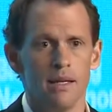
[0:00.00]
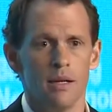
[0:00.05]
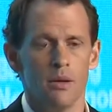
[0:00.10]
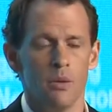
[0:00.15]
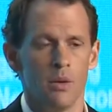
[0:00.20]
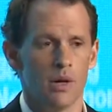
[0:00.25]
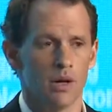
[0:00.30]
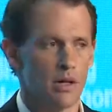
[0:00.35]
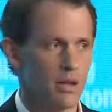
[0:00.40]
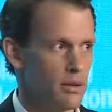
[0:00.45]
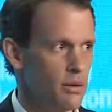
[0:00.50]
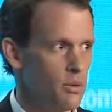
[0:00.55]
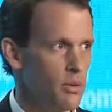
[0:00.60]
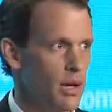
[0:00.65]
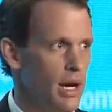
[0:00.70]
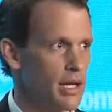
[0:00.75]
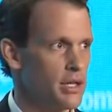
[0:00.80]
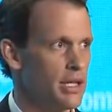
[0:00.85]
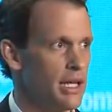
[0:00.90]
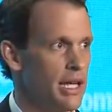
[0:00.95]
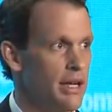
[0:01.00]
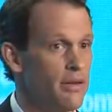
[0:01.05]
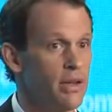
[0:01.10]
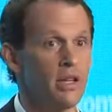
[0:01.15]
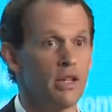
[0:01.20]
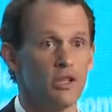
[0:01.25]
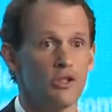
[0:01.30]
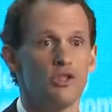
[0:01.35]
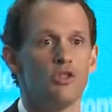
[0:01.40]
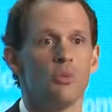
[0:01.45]
where we're actually
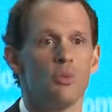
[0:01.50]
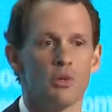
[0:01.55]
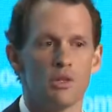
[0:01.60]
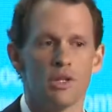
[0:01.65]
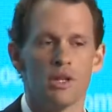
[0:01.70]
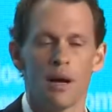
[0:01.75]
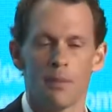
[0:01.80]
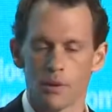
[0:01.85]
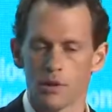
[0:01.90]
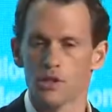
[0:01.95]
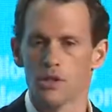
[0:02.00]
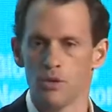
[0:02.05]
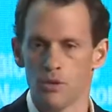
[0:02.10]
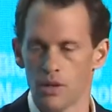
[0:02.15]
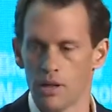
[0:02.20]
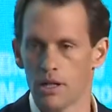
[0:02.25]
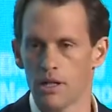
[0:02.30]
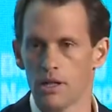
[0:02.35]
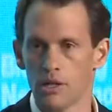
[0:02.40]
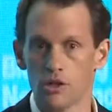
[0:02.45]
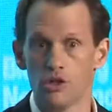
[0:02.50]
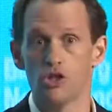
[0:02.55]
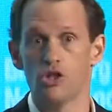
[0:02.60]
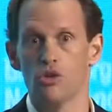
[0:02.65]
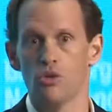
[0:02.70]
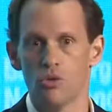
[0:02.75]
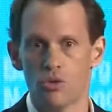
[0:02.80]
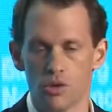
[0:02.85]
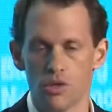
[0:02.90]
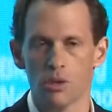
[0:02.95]
giving consumers an opportunity to
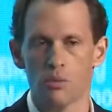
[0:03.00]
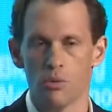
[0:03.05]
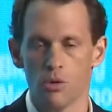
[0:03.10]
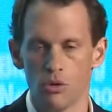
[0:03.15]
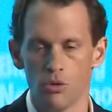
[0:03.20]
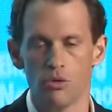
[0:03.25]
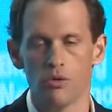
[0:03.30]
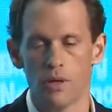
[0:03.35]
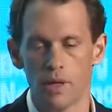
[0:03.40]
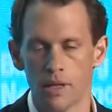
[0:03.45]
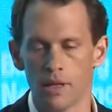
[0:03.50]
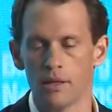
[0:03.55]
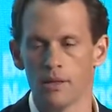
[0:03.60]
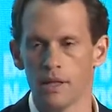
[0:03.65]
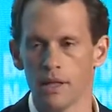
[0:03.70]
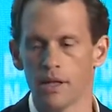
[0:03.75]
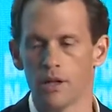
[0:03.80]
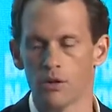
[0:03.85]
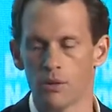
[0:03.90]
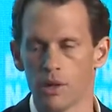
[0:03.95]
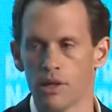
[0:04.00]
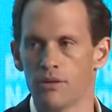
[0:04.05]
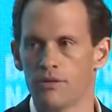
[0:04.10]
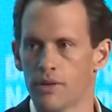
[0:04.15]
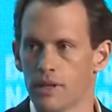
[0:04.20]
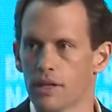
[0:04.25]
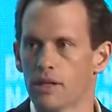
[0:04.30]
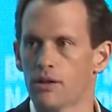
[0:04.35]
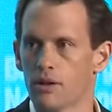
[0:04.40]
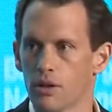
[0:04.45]
choose to move in a green
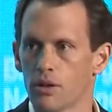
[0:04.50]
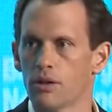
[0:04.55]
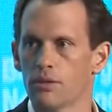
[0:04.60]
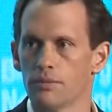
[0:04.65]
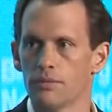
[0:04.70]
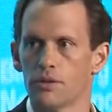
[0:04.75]
vehicle.